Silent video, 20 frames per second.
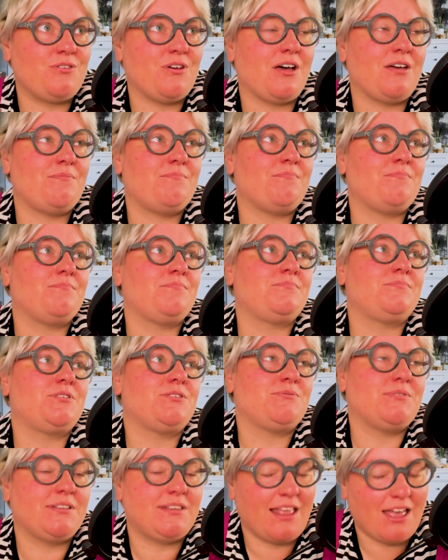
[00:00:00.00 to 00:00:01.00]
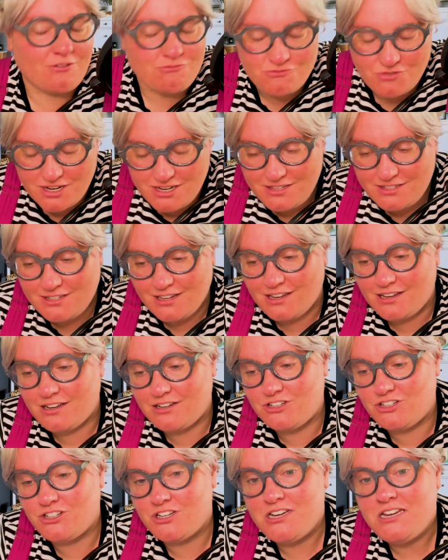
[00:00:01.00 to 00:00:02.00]
that I'm doing that
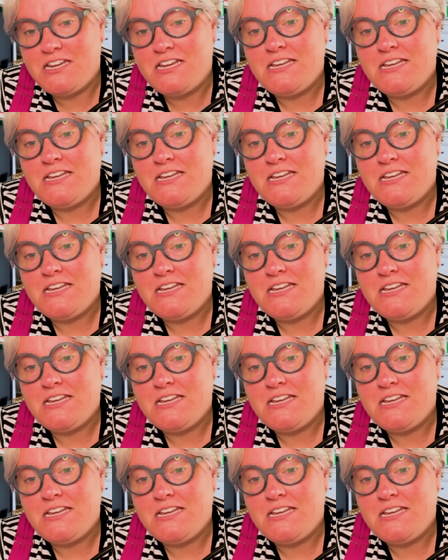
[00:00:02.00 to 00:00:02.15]
research.